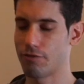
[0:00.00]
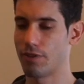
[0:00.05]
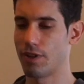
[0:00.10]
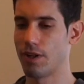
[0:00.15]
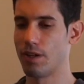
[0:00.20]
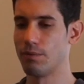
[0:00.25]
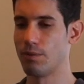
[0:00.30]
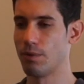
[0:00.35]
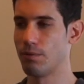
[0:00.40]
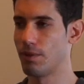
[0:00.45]

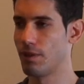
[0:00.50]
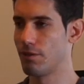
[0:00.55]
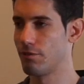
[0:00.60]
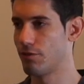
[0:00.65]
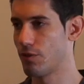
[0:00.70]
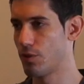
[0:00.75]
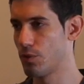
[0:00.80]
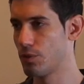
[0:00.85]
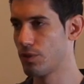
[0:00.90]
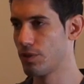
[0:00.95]
a mobile
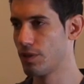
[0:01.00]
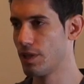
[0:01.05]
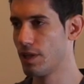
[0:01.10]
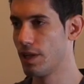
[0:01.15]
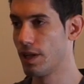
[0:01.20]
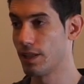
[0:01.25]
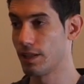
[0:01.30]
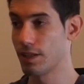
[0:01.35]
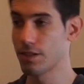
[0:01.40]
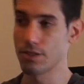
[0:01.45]
phone,
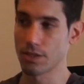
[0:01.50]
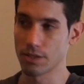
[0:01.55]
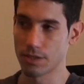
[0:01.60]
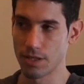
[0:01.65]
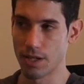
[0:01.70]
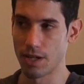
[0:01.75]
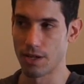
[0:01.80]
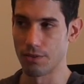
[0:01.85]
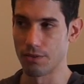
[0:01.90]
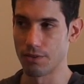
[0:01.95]
at least not
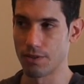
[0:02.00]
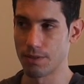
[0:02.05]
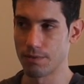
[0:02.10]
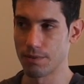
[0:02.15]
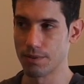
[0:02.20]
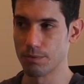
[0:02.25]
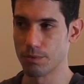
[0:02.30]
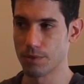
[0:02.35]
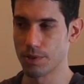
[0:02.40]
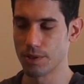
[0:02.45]
now. I
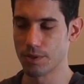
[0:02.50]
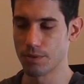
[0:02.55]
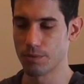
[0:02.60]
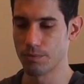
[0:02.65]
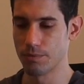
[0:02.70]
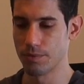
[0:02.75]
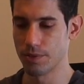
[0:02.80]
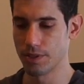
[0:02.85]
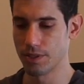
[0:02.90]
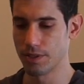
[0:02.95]
mean, we,
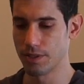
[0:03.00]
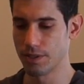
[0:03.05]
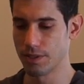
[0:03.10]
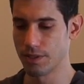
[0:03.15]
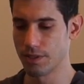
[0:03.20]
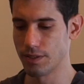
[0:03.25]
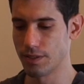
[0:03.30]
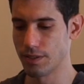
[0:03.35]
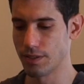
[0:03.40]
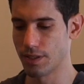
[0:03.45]

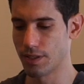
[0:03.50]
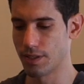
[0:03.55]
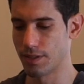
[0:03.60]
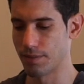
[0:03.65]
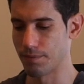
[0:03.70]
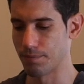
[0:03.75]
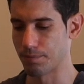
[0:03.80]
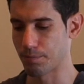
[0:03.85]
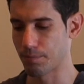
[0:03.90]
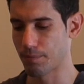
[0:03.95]
we,
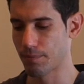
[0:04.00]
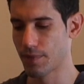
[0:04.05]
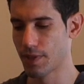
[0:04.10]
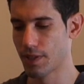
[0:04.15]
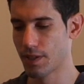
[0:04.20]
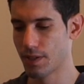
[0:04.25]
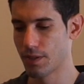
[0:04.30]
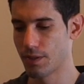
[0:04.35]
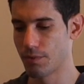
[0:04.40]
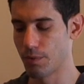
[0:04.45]
um,
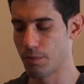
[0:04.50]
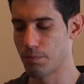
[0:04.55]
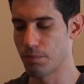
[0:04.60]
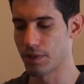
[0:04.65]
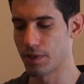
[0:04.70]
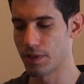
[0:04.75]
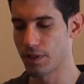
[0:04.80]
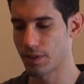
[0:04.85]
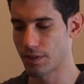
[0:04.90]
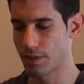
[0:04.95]
we
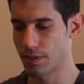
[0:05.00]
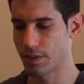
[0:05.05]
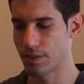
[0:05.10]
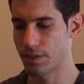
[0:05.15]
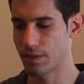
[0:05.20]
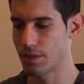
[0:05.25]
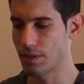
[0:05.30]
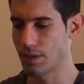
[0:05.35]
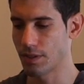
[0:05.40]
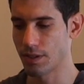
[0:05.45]
predict
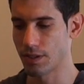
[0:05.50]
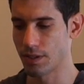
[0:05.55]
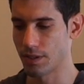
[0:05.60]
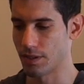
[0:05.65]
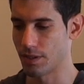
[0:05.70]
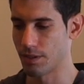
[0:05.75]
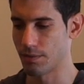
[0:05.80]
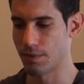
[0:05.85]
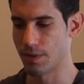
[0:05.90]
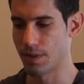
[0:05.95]
that
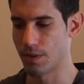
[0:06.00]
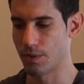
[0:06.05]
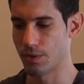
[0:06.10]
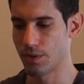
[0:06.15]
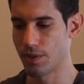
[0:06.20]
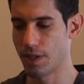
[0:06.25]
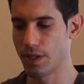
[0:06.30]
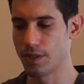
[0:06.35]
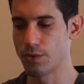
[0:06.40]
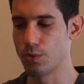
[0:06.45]
in
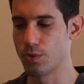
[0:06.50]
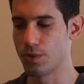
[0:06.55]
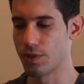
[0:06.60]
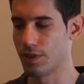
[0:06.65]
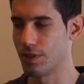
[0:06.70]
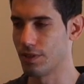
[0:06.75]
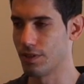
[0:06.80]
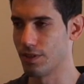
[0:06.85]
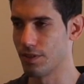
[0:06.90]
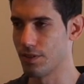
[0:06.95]
about 8 to
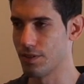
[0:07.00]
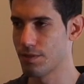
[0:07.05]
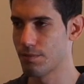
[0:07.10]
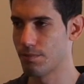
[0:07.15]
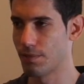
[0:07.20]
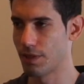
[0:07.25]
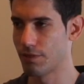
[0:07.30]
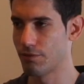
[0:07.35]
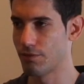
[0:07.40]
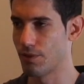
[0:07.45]
10 years,
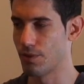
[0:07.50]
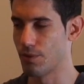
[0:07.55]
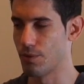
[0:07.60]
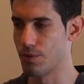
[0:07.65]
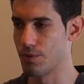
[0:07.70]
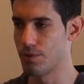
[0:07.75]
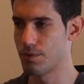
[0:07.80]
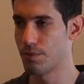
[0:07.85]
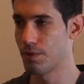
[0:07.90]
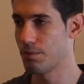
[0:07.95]

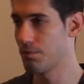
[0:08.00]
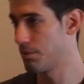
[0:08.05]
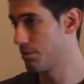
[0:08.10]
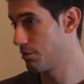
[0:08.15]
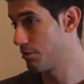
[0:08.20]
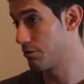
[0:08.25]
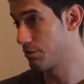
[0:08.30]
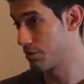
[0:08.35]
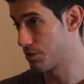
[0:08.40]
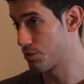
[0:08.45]
smartphones, maybe
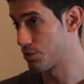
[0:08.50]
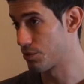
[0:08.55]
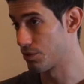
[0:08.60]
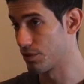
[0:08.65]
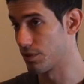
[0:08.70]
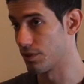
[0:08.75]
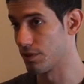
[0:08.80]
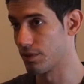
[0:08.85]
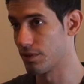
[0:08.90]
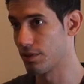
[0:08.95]
even
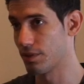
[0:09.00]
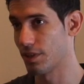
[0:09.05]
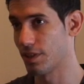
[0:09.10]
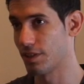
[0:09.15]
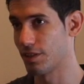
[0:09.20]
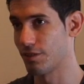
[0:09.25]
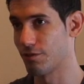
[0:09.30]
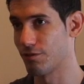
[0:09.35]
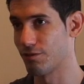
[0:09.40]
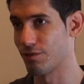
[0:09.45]
sooner,
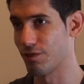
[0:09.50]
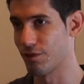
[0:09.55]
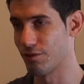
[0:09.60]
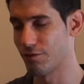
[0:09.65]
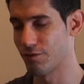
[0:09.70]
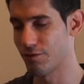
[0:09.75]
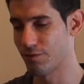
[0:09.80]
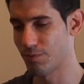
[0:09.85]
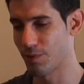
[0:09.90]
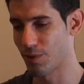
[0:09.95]
right, if,
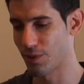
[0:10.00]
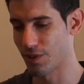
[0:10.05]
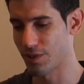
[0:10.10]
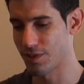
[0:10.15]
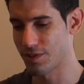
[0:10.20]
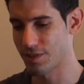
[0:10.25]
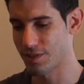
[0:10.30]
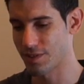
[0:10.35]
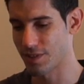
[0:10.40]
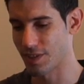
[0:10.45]
if
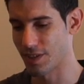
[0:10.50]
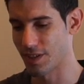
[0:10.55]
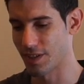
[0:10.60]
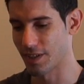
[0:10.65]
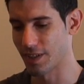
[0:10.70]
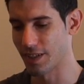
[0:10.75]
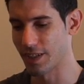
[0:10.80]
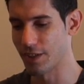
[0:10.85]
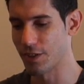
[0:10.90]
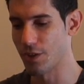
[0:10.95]
Focus uh,
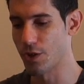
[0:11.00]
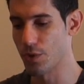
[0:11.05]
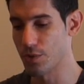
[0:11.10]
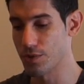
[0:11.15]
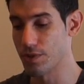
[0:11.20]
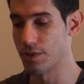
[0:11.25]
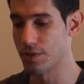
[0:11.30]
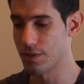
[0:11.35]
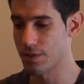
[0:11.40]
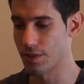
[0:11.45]
really
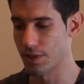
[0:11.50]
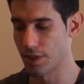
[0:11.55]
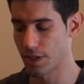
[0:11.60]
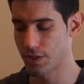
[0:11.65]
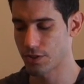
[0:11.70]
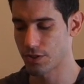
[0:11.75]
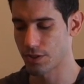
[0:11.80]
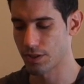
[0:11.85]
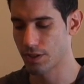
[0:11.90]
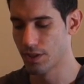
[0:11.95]
goes in this
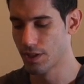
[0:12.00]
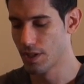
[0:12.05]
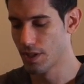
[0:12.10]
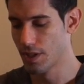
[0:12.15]
direction,